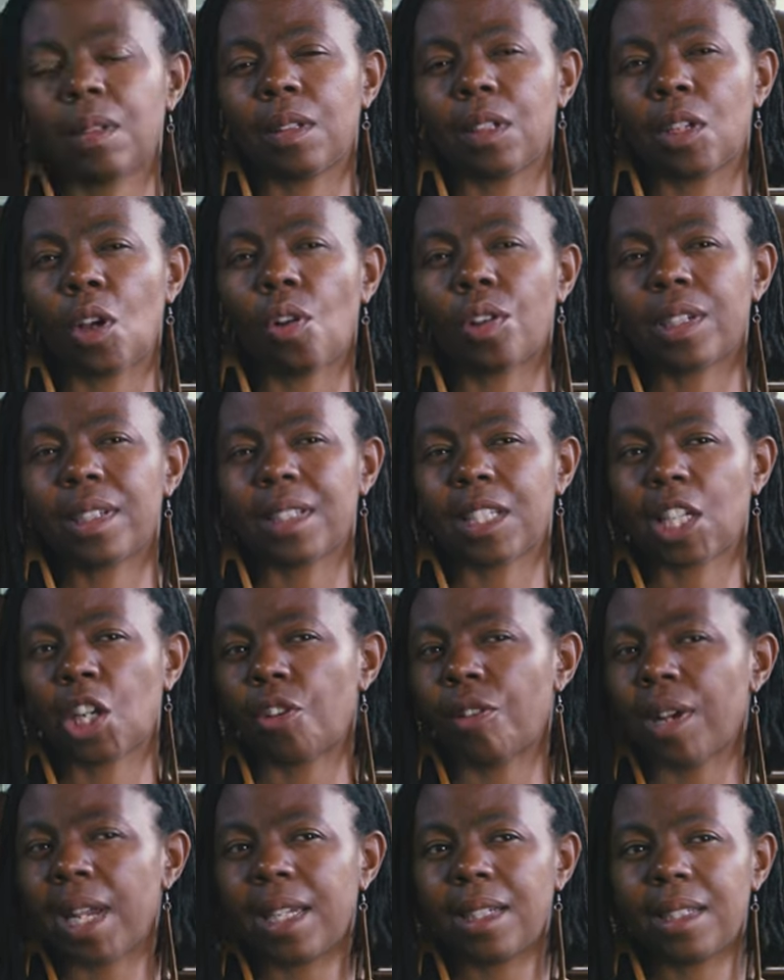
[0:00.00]
God as
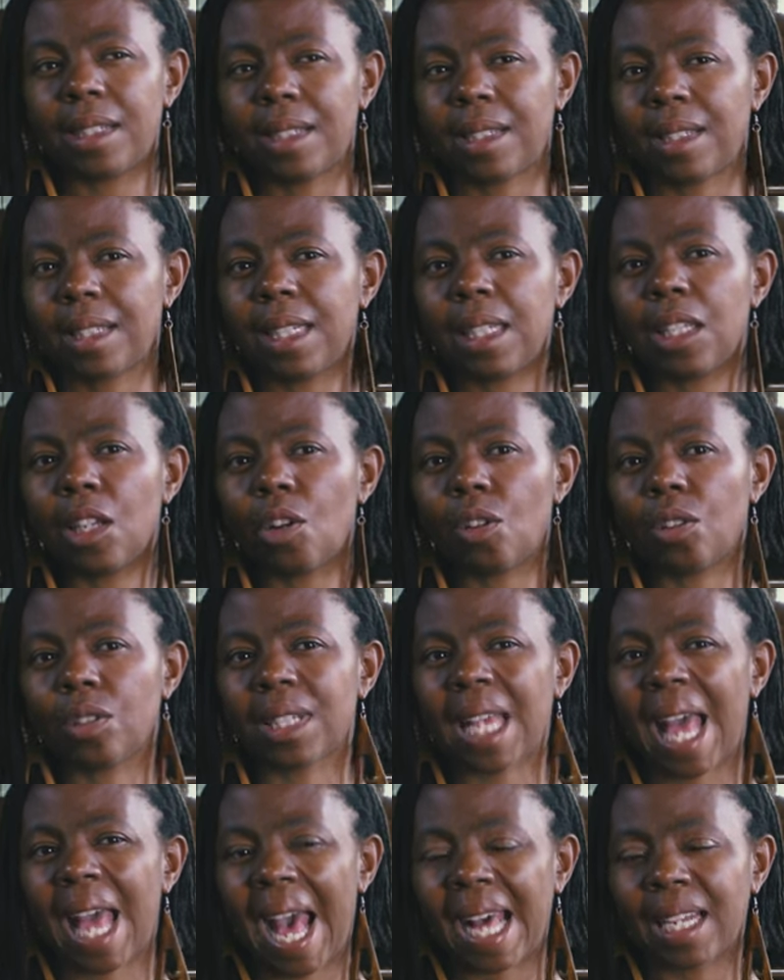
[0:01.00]
creator, seeing God's
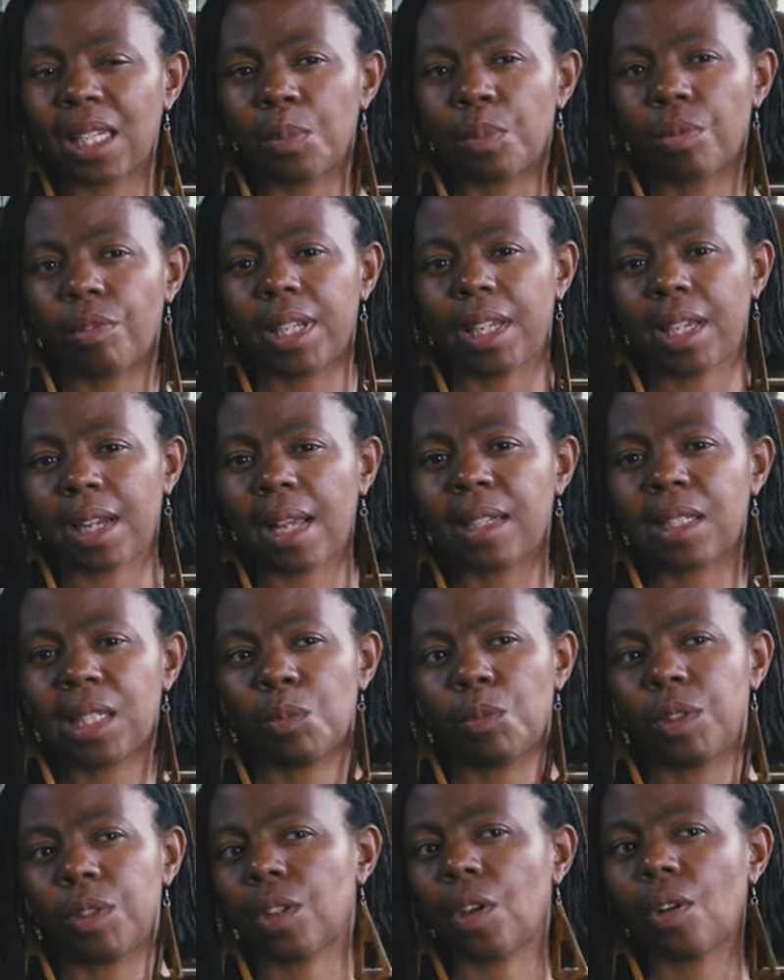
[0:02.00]
handprint,
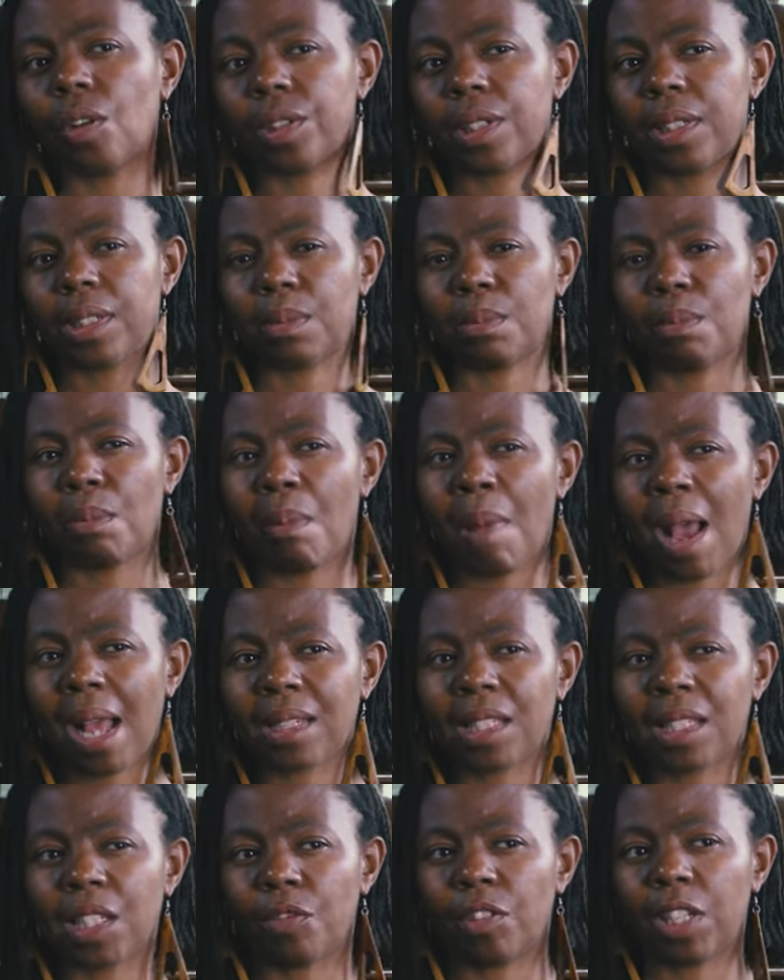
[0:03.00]
connecting with God is
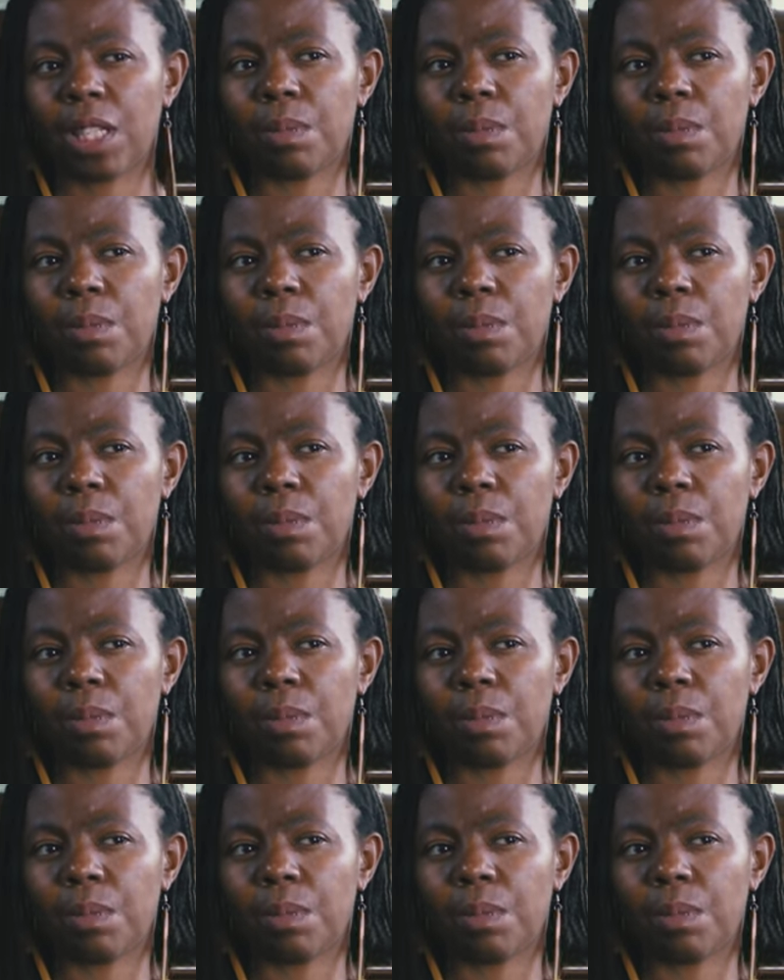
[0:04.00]
massively